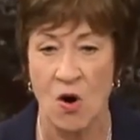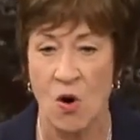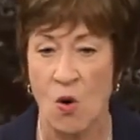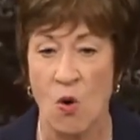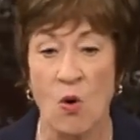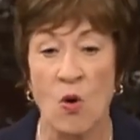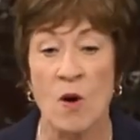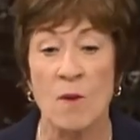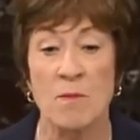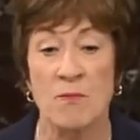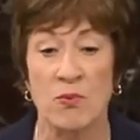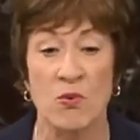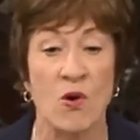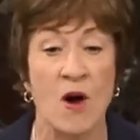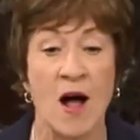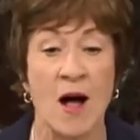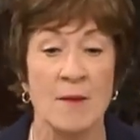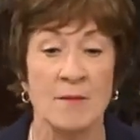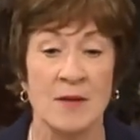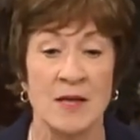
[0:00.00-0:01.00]
or
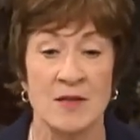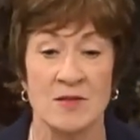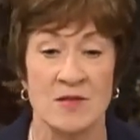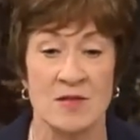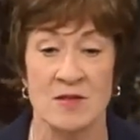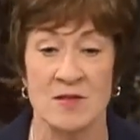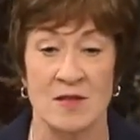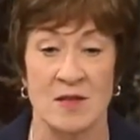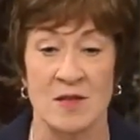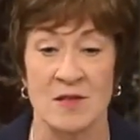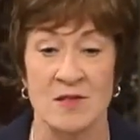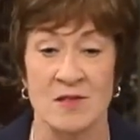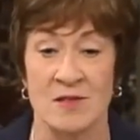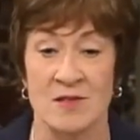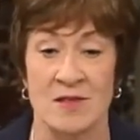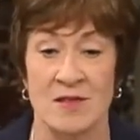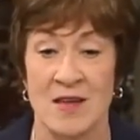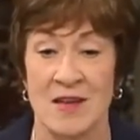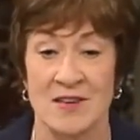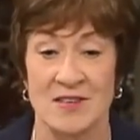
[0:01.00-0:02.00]

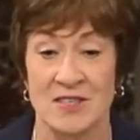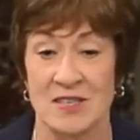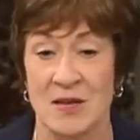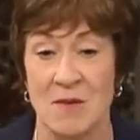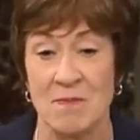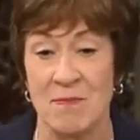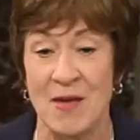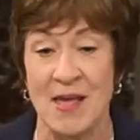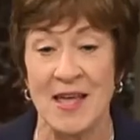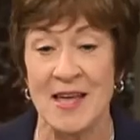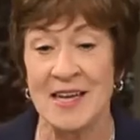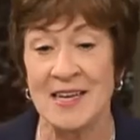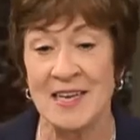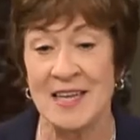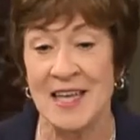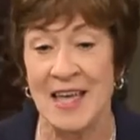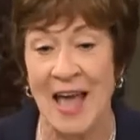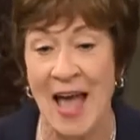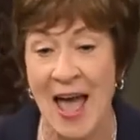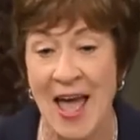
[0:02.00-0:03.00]
promises to be
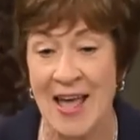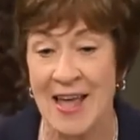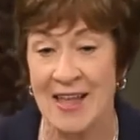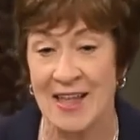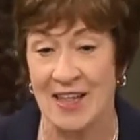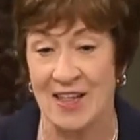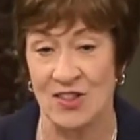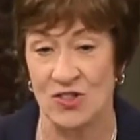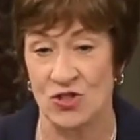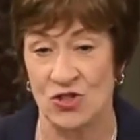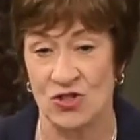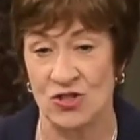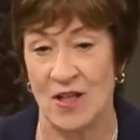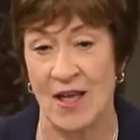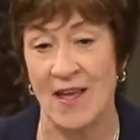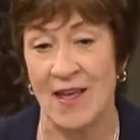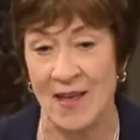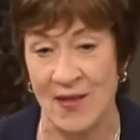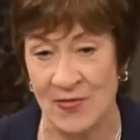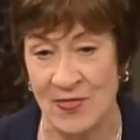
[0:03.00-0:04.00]
engaged
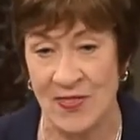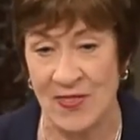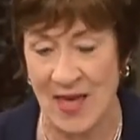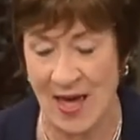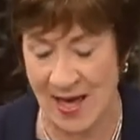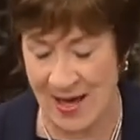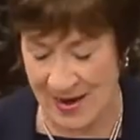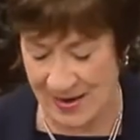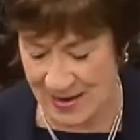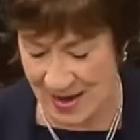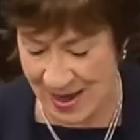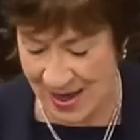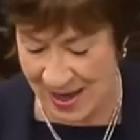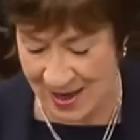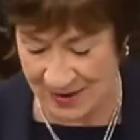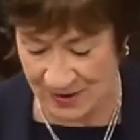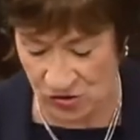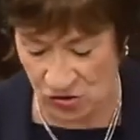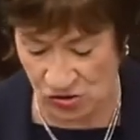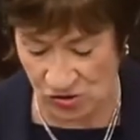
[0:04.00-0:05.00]
in that
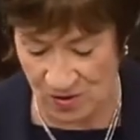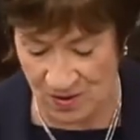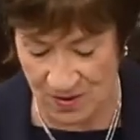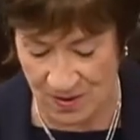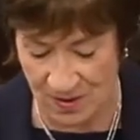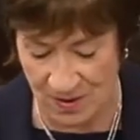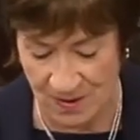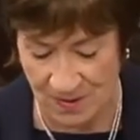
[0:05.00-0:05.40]
action.